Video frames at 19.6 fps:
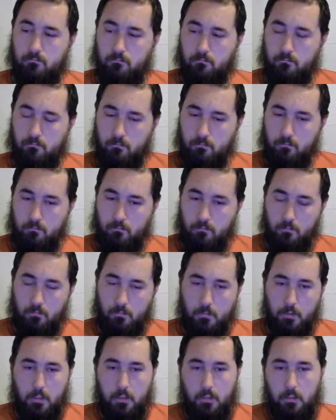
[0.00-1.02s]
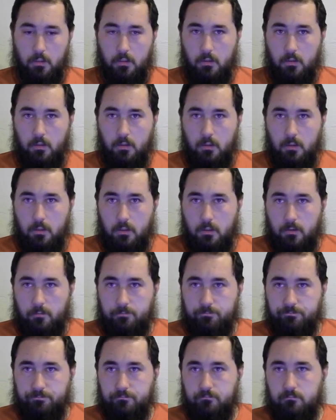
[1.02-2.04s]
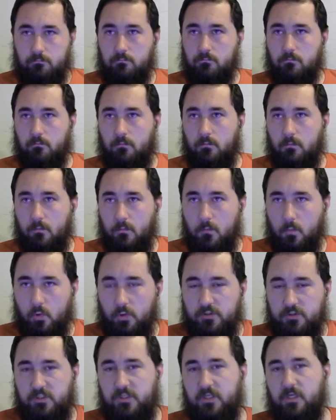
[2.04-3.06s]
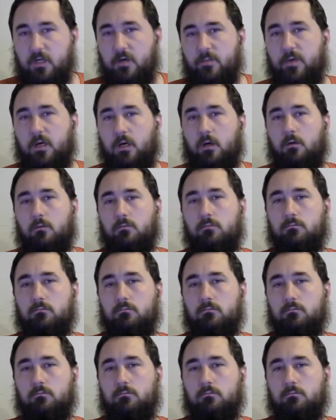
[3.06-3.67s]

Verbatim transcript: add? Um, well, just think about